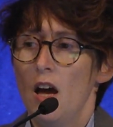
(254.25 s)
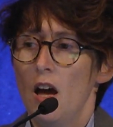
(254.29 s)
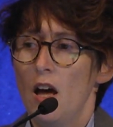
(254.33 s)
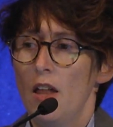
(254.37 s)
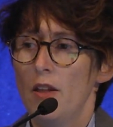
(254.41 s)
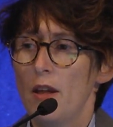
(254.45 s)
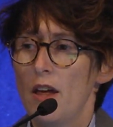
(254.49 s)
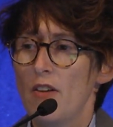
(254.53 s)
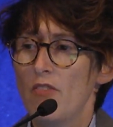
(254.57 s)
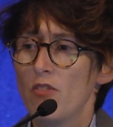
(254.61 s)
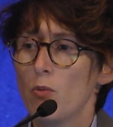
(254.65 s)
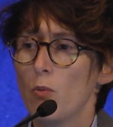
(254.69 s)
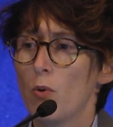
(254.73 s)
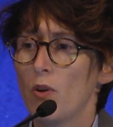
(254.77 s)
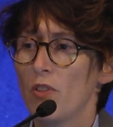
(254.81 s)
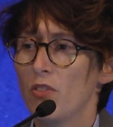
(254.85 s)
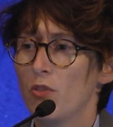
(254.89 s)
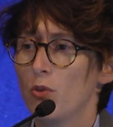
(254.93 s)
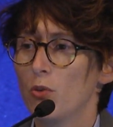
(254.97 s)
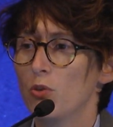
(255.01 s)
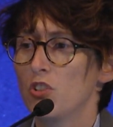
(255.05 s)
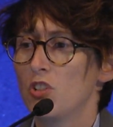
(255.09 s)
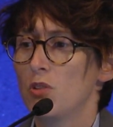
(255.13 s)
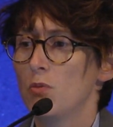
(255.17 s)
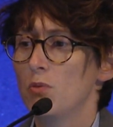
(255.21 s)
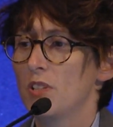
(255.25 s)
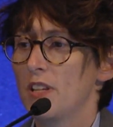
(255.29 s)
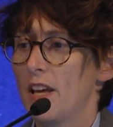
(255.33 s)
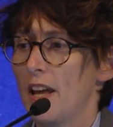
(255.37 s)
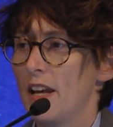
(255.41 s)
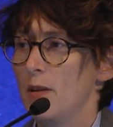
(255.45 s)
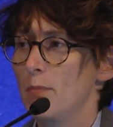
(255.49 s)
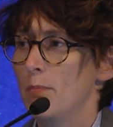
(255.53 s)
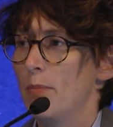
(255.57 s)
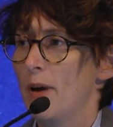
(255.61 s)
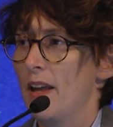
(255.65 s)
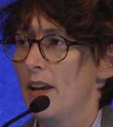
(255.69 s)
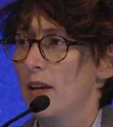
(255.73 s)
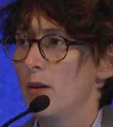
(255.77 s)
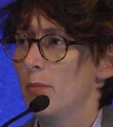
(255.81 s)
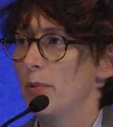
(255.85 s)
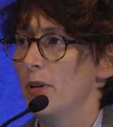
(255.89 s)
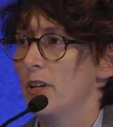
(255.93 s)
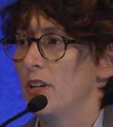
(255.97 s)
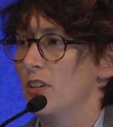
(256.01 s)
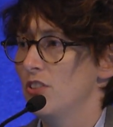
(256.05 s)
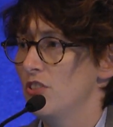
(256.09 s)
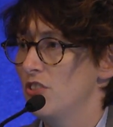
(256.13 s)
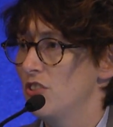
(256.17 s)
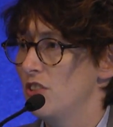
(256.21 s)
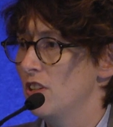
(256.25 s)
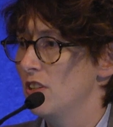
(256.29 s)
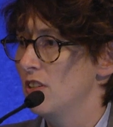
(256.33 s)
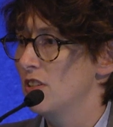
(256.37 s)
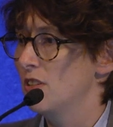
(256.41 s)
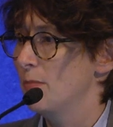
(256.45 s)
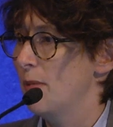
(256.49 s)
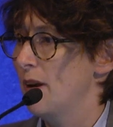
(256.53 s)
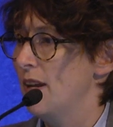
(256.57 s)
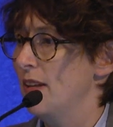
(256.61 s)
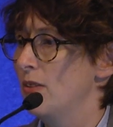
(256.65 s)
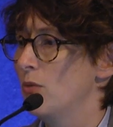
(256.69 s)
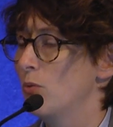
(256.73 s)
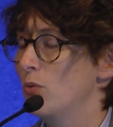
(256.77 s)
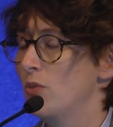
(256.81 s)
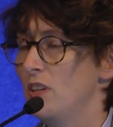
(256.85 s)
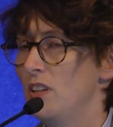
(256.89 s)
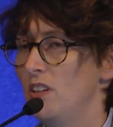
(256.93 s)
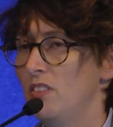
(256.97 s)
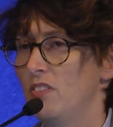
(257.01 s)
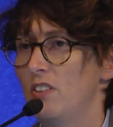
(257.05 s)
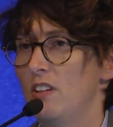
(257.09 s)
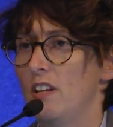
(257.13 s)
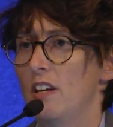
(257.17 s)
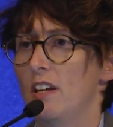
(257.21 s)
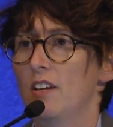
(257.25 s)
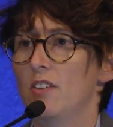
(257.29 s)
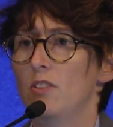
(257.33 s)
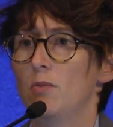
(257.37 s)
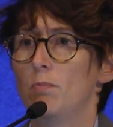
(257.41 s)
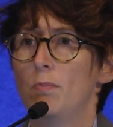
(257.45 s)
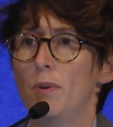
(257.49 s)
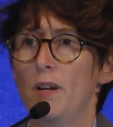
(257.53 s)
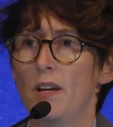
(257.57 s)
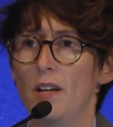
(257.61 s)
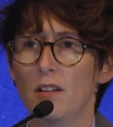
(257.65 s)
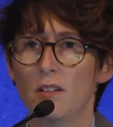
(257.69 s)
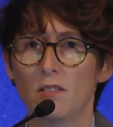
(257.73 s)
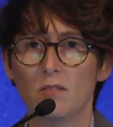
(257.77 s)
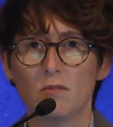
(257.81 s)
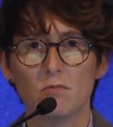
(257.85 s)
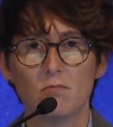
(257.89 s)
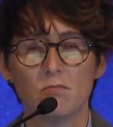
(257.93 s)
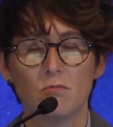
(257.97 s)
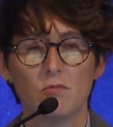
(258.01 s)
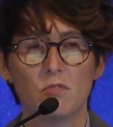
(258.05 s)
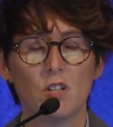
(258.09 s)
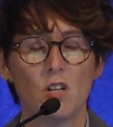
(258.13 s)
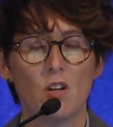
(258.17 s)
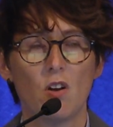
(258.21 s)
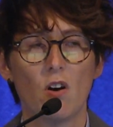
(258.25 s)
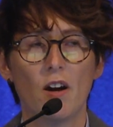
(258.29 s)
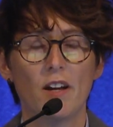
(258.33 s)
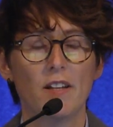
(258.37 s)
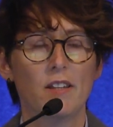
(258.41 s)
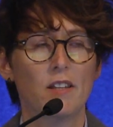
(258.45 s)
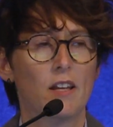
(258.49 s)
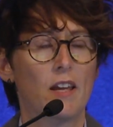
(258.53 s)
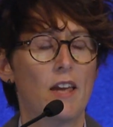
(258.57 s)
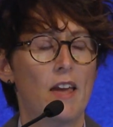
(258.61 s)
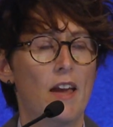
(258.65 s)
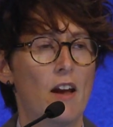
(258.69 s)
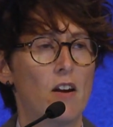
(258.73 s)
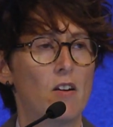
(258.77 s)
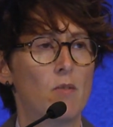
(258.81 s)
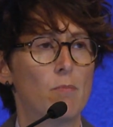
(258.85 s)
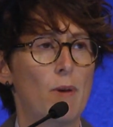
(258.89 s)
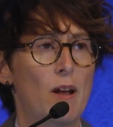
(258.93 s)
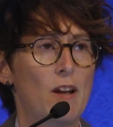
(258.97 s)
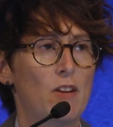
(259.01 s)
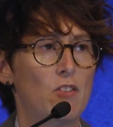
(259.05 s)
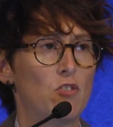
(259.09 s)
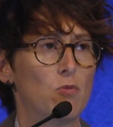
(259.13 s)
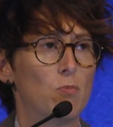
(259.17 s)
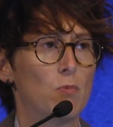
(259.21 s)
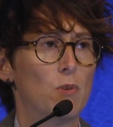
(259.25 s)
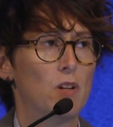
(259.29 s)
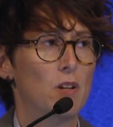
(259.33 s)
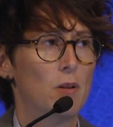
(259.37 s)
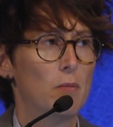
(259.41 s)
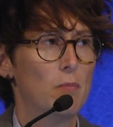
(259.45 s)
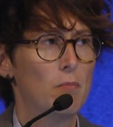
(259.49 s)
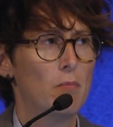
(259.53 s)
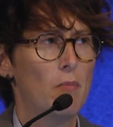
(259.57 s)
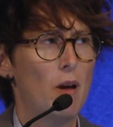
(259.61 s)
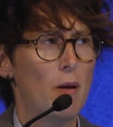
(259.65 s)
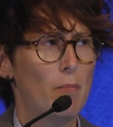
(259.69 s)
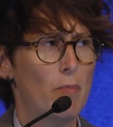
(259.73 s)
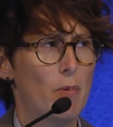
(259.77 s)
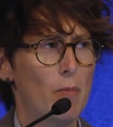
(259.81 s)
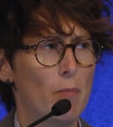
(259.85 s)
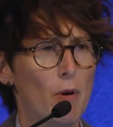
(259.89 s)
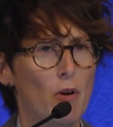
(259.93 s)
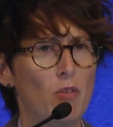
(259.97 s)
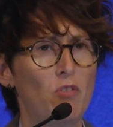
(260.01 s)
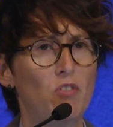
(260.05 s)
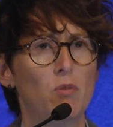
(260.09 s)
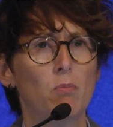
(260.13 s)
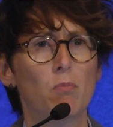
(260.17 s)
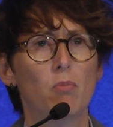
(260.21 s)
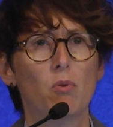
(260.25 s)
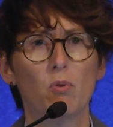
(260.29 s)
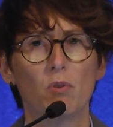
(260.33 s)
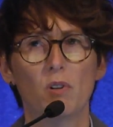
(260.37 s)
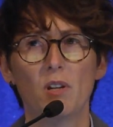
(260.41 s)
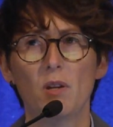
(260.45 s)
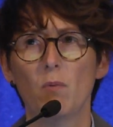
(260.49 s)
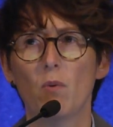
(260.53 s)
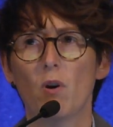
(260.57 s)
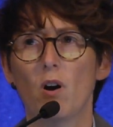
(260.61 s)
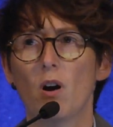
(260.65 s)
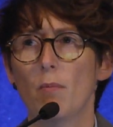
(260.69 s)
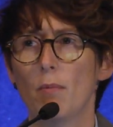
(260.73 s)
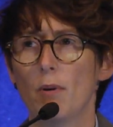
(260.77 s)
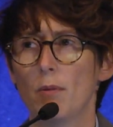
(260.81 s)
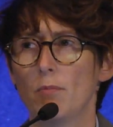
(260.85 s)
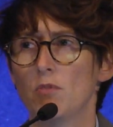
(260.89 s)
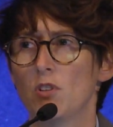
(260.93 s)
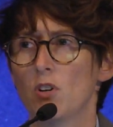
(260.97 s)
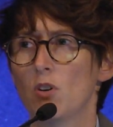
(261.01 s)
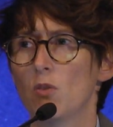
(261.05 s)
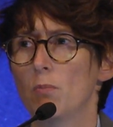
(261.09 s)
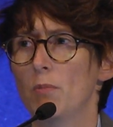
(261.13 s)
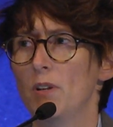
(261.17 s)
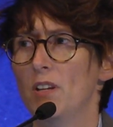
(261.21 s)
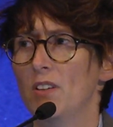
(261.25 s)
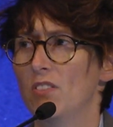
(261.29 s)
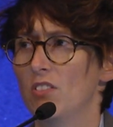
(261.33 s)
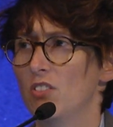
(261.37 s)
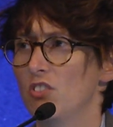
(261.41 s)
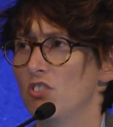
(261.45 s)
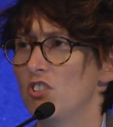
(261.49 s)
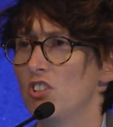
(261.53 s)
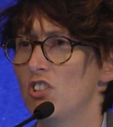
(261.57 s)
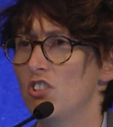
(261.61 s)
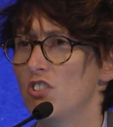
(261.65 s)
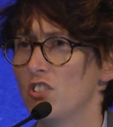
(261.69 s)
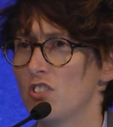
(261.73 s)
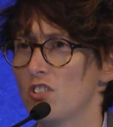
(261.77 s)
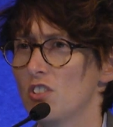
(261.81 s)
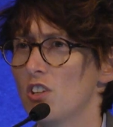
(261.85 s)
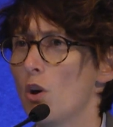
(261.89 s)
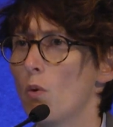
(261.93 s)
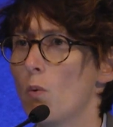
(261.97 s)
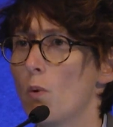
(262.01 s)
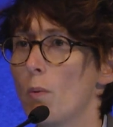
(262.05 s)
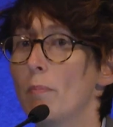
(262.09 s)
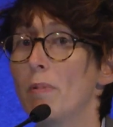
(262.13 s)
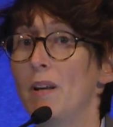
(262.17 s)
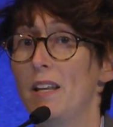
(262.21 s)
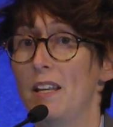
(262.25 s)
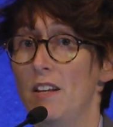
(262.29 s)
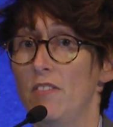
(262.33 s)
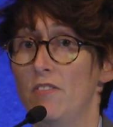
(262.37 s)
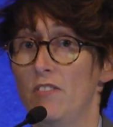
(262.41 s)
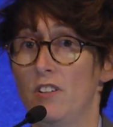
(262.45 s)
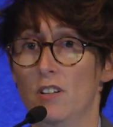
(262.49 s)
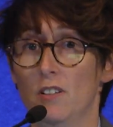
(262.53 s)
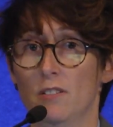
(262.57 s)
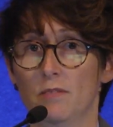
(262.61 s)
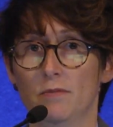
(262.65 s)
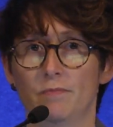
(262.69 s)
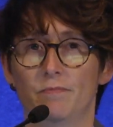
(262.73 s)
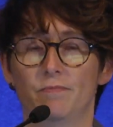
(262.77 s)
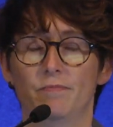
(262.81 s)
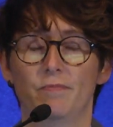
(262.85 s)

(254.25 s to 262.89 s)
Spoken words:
And everyone thought she was getting better because she'd spent all these years being denied the care and management. But most importantly, what her mum told me is that no one believed her.